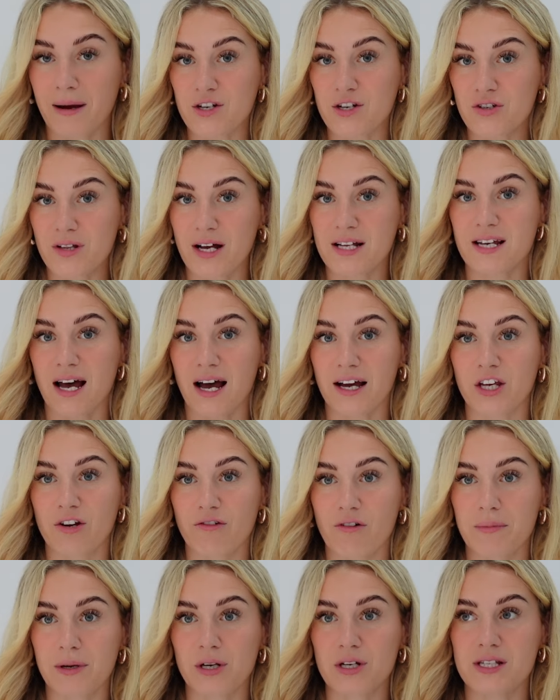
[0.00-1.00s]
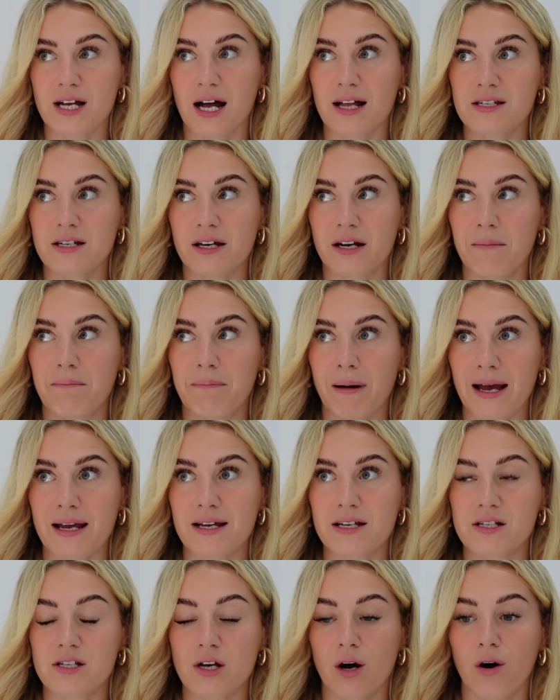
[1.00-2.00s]
sure that's accurate, because that's going to
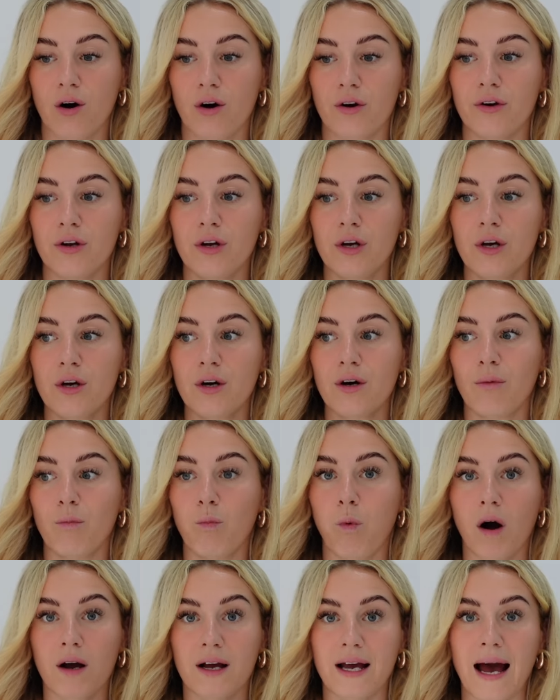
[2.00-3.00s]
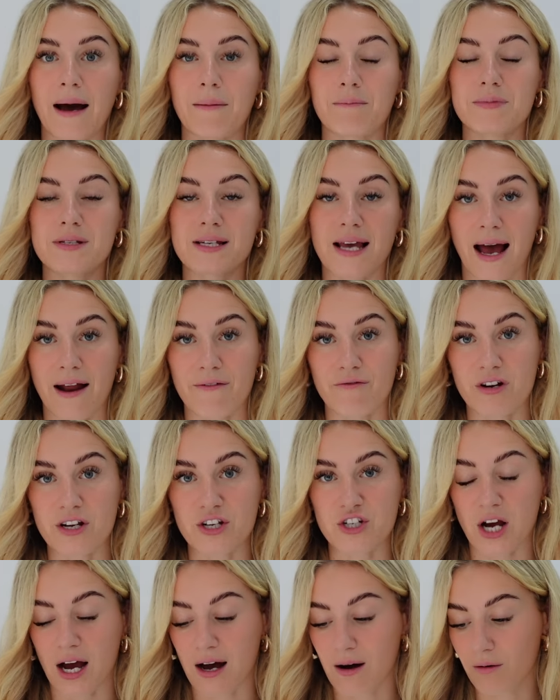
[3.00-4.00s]
base on what camps can
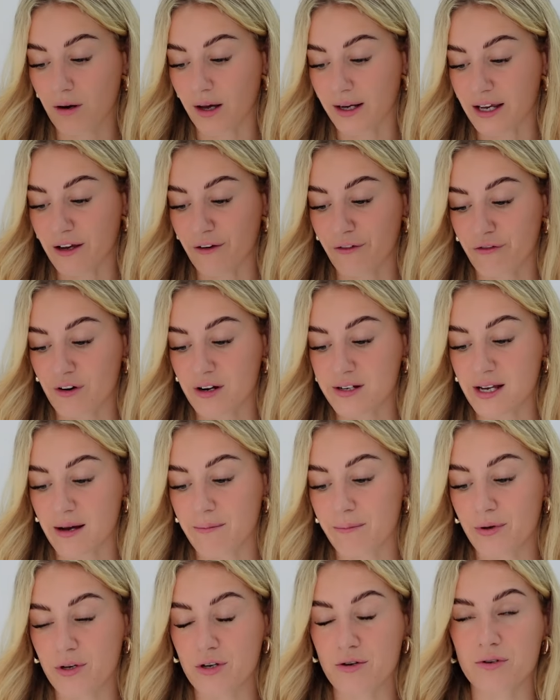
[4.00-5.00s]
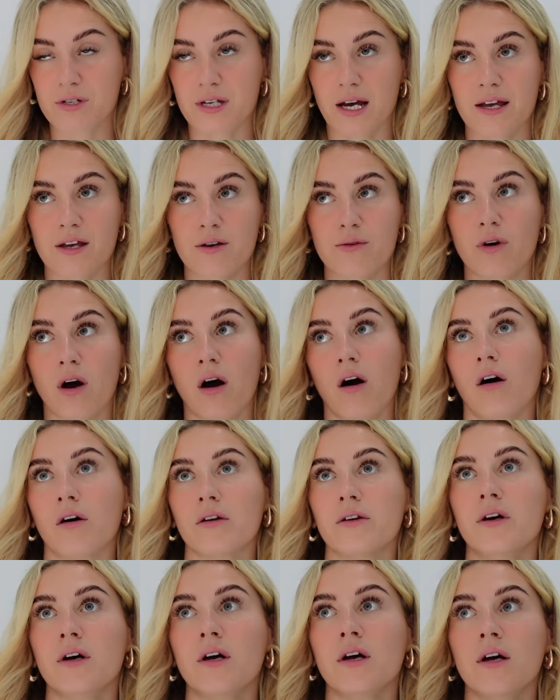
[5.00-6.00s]
reach out. Like if, for example, you say you
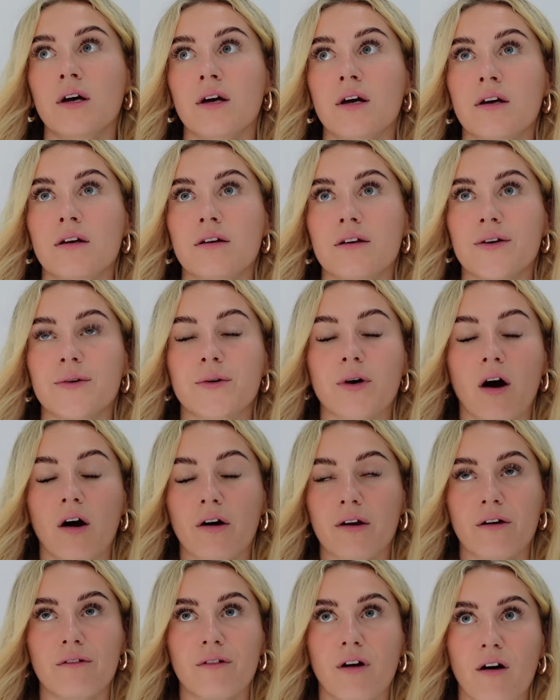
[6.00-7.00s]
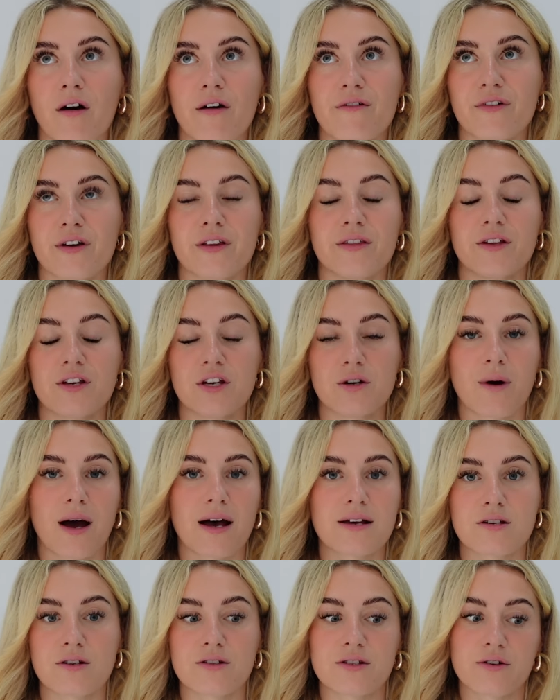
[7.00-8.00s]
can't, you can't arrive in the U
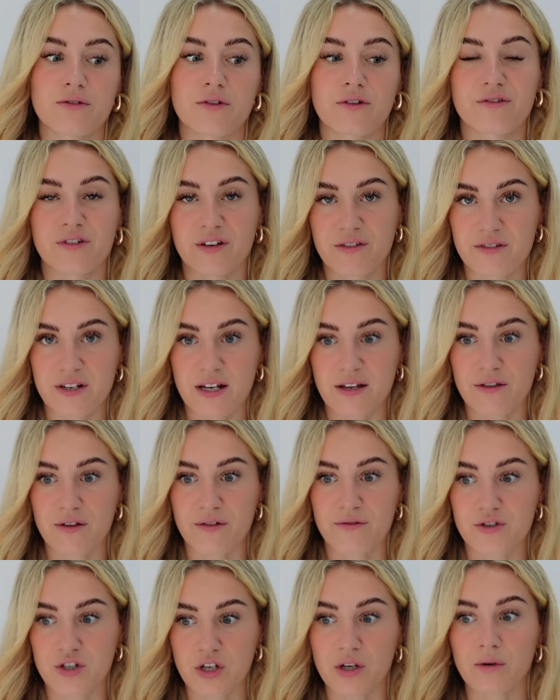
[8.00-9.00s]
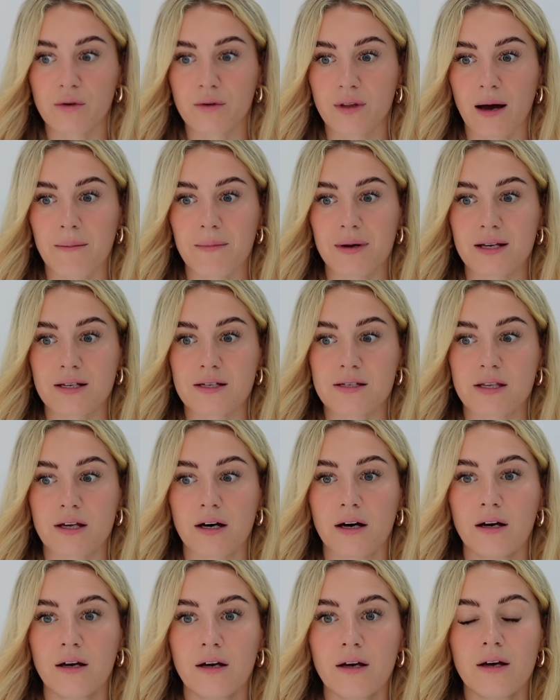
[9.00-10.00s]
S until the fifteenth of June, that means
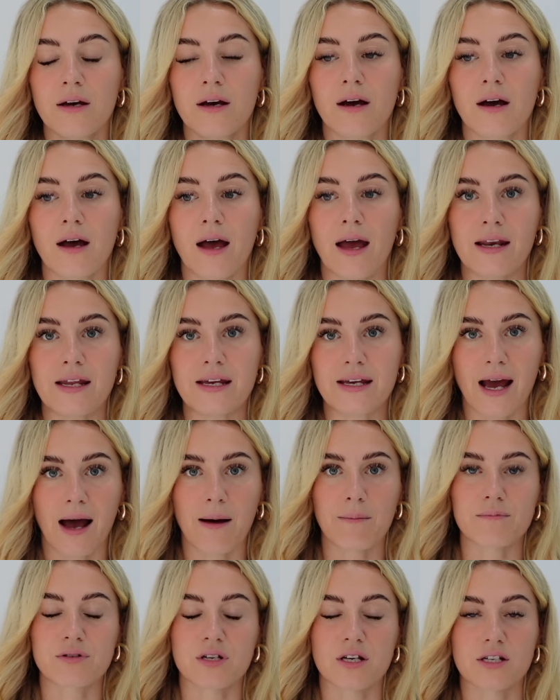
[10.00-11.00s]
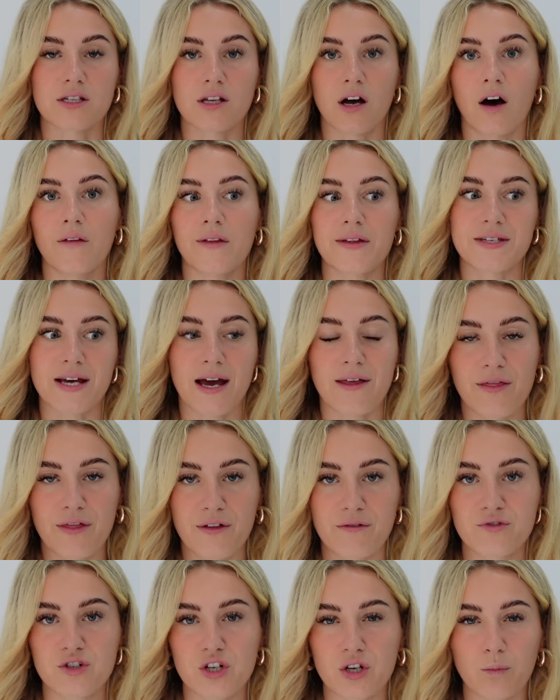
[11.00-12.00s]
that any camps that start on the tenth
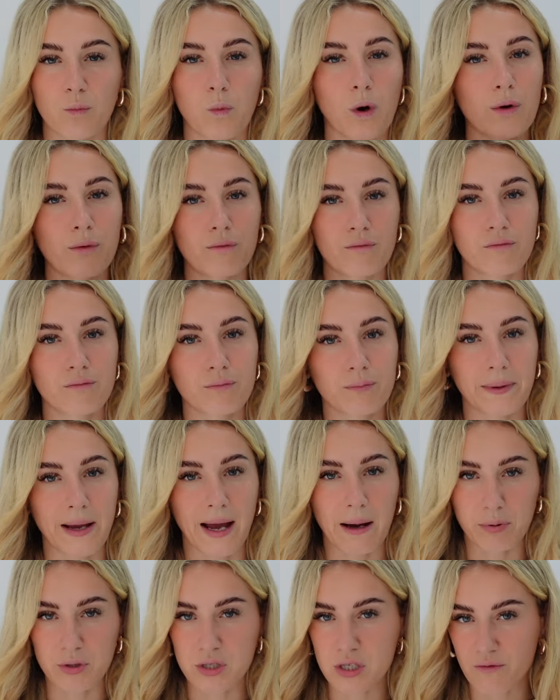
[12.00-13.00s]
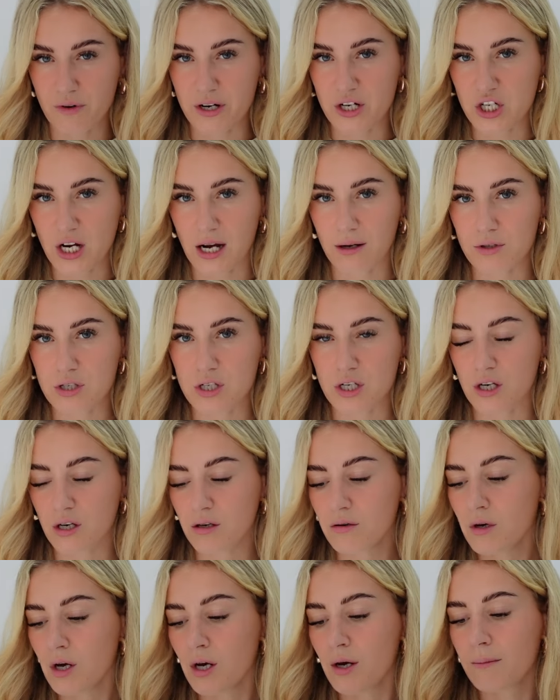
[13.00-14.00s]
of June won't be able to reach out to
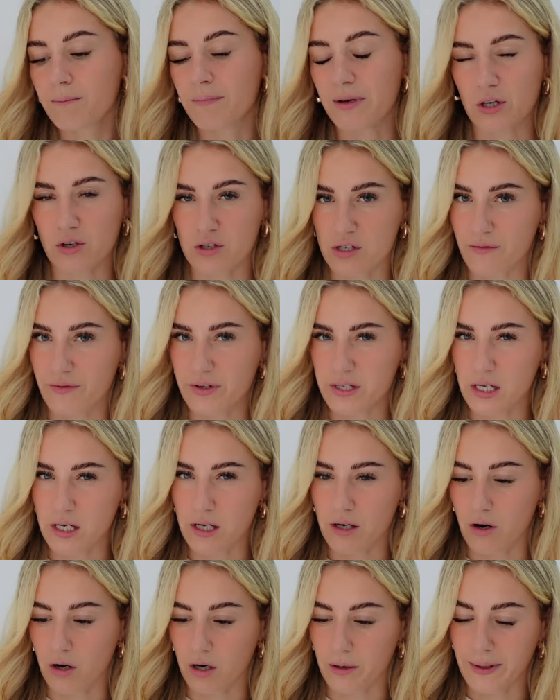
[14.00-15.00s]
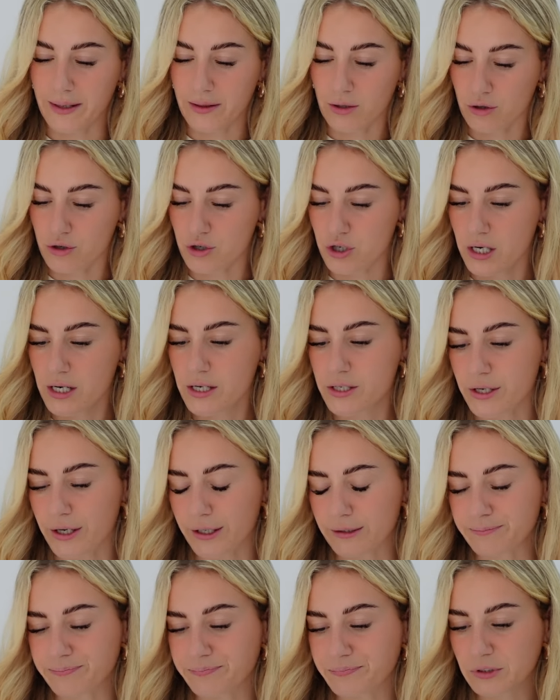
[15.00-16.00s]
you, because obviously you're not going to be in the country.
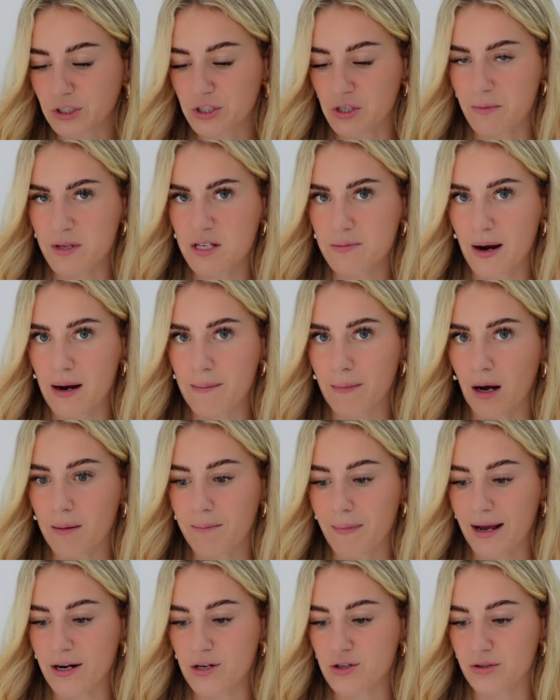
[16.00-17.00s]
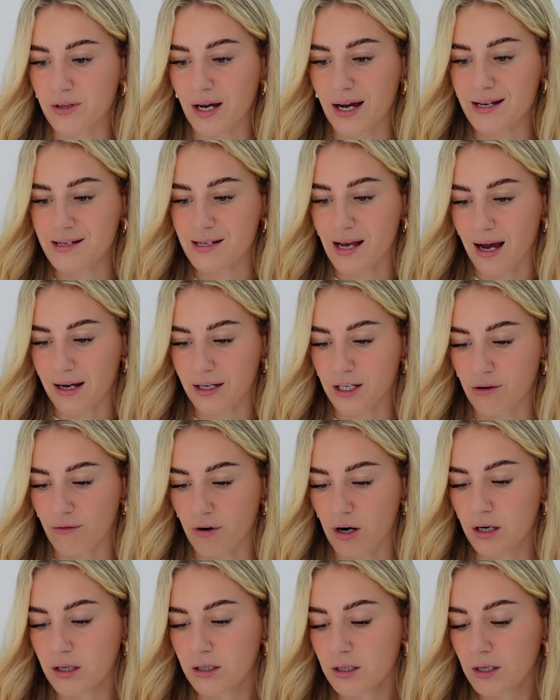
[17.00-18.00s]
So something to bear in mind, make sure that is
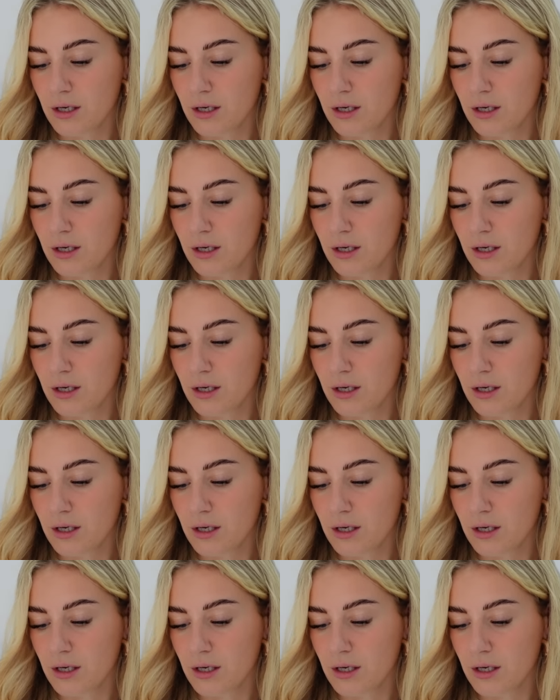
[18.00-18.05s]
accurate.